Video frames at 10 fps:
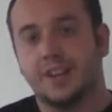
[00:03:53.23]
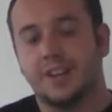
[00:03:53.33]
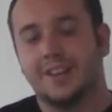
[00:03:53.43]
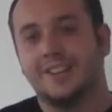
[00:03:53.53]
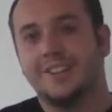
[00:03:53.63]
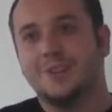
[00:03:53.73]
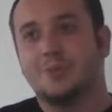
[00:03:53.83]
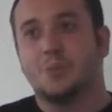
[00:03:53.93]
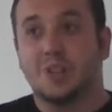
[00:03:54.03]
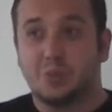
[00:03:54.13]
Uh,
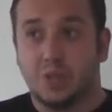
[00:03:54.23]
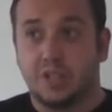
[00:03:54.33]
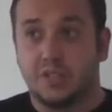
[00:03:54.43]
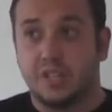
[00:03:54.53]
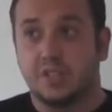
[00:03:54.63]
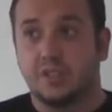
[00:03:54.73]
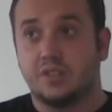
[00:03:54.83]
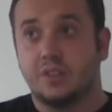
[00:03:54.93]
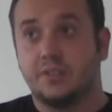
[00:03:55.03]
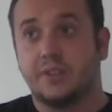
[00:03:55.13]
well, well, that's a
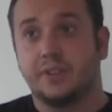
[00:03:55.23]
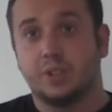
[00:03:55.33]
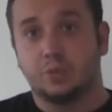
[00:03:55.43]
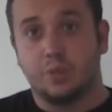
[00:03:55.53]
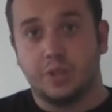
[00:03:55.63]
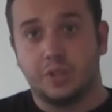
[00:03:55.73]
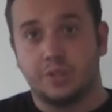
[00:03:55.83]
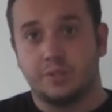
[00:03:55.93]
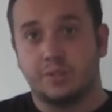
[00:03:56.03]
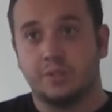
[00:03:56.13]
difficult
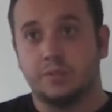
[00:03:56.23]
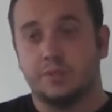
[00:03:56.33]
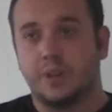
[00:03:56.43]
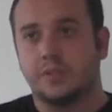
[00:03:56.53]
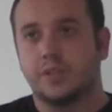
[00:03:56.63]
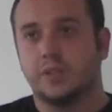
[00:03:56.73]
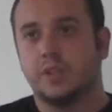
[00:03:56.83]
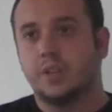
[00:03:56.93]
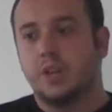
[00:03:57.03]
question to, to answer.